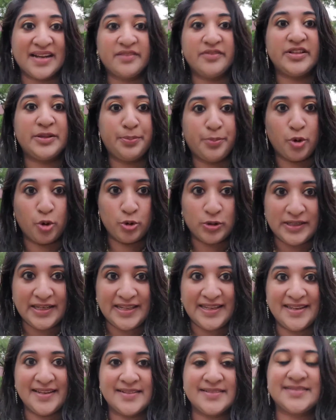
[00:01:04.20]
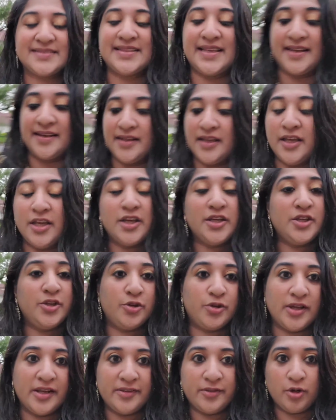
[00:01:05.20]
with proteins, and you
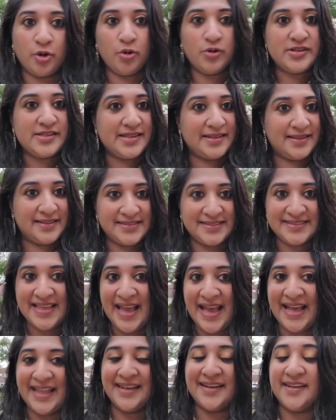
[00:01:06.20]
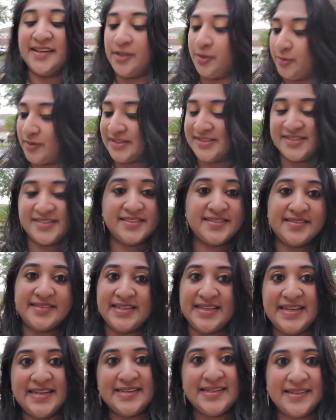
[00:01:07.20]
can throw it in the salad. You can just
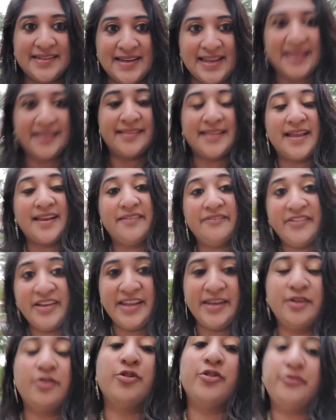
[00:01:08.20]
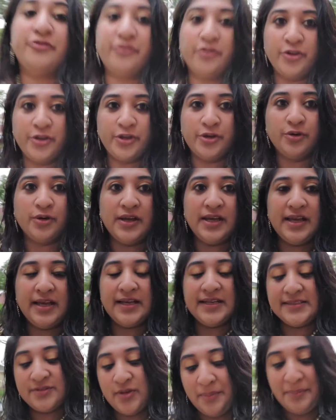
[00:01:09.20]
eat it like that. Very good for you.
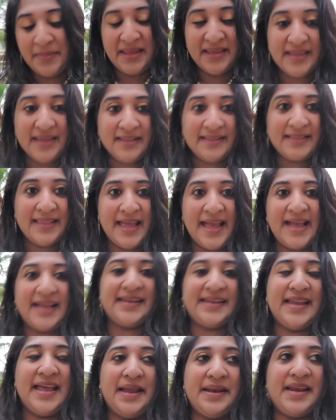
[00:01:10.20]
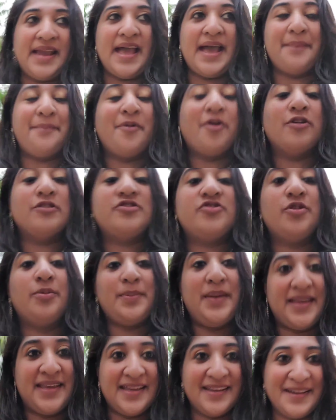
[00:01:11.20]
So I'm making that, and I'm also
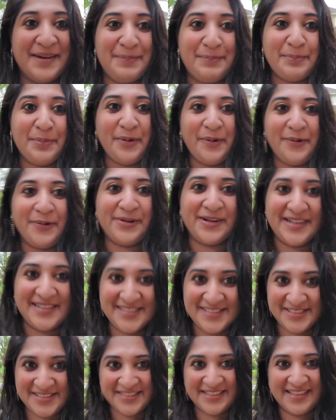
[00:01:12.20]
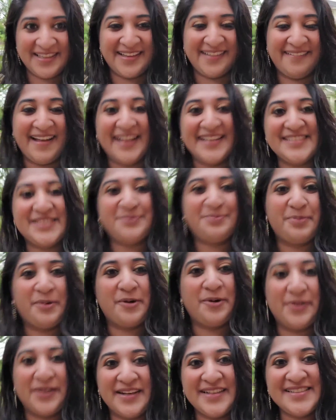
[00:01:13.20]
making a porridge, a rice
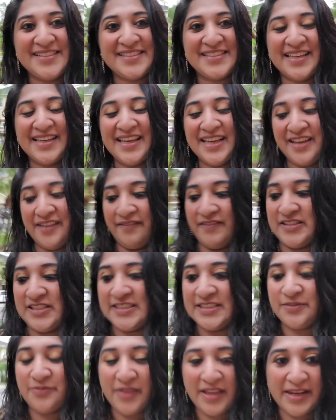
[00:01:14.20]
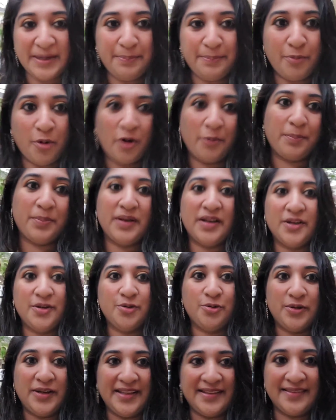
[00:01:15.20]
porridge, which is very popular
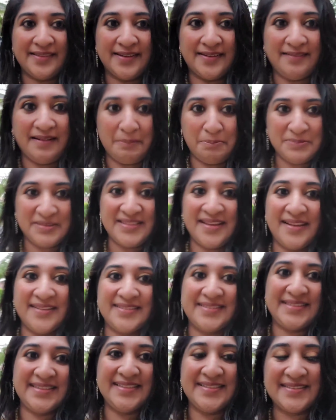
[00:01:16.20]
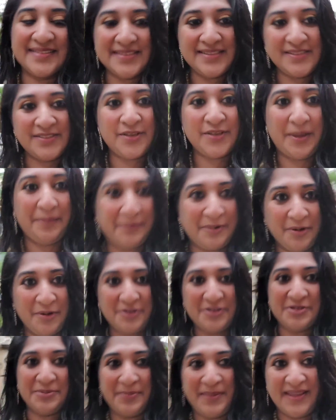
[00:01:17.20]
during the Ramzan season. So I'm going
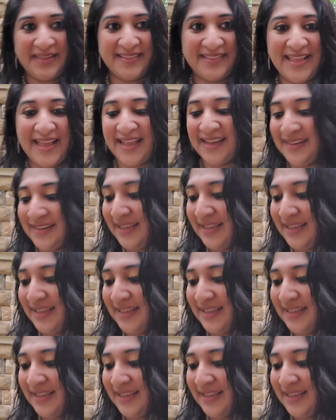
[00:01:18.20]
to make that.